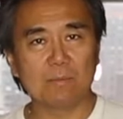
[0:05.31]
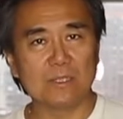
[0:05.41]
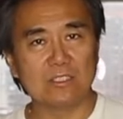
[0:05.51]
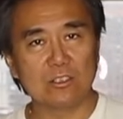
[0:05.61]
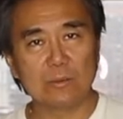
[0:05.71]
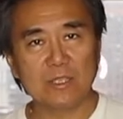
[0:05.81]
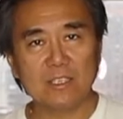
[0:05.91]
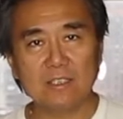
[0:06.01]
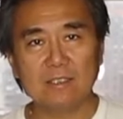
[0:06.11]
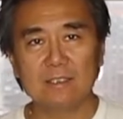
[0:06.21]
up in
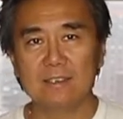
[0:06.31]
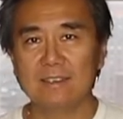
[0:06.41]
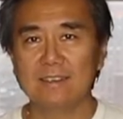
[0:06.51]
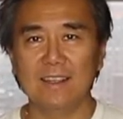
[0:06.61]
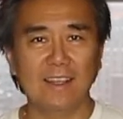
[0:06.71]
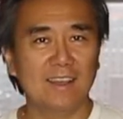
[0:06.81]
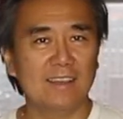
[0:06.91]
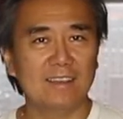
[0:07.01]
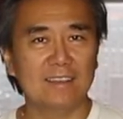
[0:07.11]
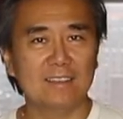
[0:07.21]
Derby,
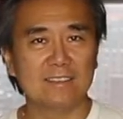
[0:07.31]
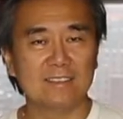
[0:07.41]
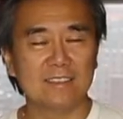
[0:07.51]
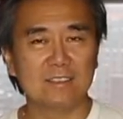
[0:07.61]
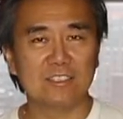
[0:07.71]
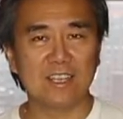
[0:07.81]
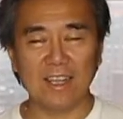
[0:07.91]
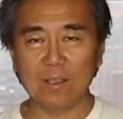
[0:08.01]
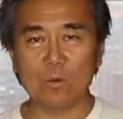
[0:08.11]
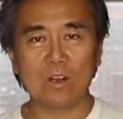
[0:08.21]
and
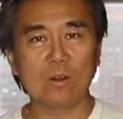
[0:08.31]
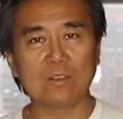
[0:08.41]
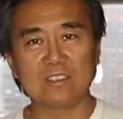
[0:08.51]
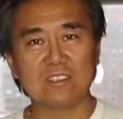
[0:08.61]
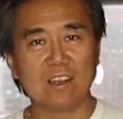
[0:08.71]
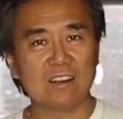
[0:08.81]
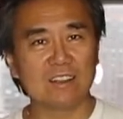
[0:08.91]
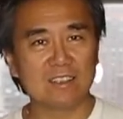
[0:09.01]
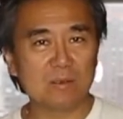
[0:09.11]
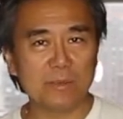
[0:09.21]
today we're going to talk a
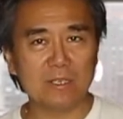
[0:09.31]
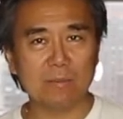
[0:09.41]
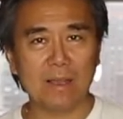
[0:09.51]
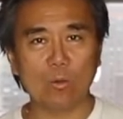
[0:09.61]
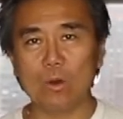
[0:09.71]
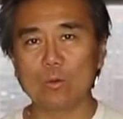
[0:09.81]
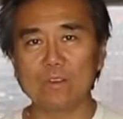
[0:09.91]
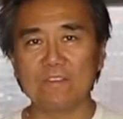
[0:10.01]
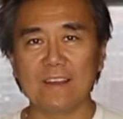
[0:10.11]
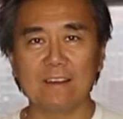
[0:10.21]
little bit about what we
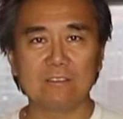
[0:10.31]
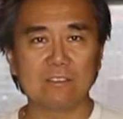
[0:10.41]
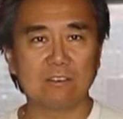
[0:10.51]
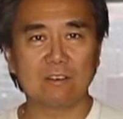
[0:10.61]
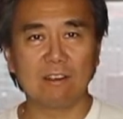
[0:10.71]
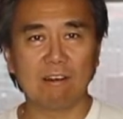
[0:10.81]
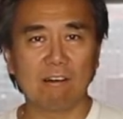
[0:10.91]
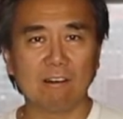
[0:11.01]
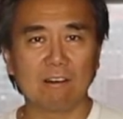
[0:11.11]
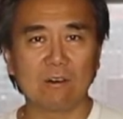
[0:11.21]
found during
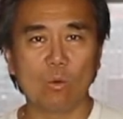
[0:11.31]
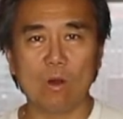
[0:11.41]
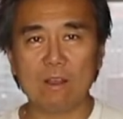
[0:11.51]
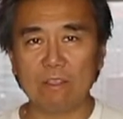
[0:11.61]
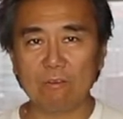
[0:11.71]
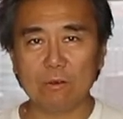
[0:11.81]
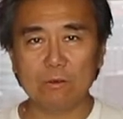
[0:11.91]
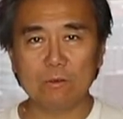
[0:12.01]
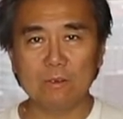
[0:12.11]
our walkthrough,